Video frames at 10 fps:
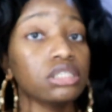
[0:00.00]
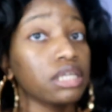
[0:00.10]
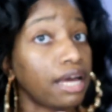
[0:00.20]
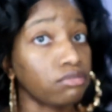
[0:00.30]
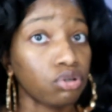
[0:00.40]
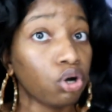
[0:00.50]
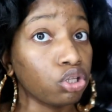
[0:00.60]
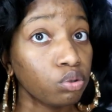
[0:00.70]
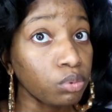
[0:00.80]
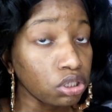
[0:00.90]
doesn't have no
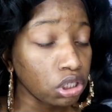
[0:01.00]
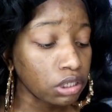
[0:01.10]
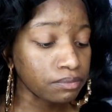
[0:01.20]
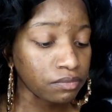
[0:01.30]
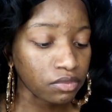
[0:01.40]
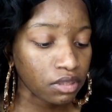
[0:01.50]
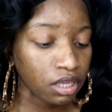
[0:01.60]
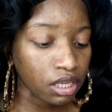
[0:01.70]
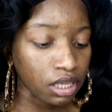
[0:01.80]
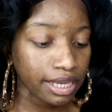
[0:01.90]
aluminum.
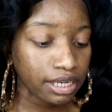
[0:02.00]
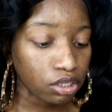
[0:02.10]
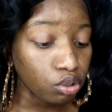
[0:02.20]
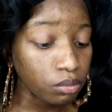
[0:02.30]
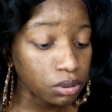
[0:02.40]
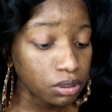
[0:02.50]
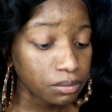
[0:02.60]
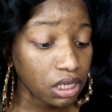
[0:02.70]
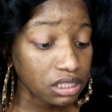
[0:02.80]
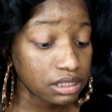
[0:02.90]
And
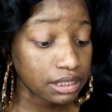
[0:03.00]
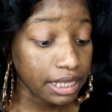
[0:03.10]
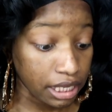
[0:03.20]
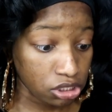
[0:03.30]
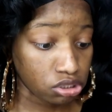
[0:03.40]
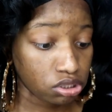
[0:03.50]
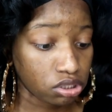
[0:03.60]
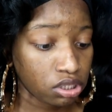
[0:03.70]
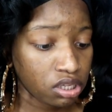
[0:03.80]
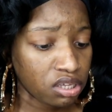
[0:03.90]
aluminum causes cancer.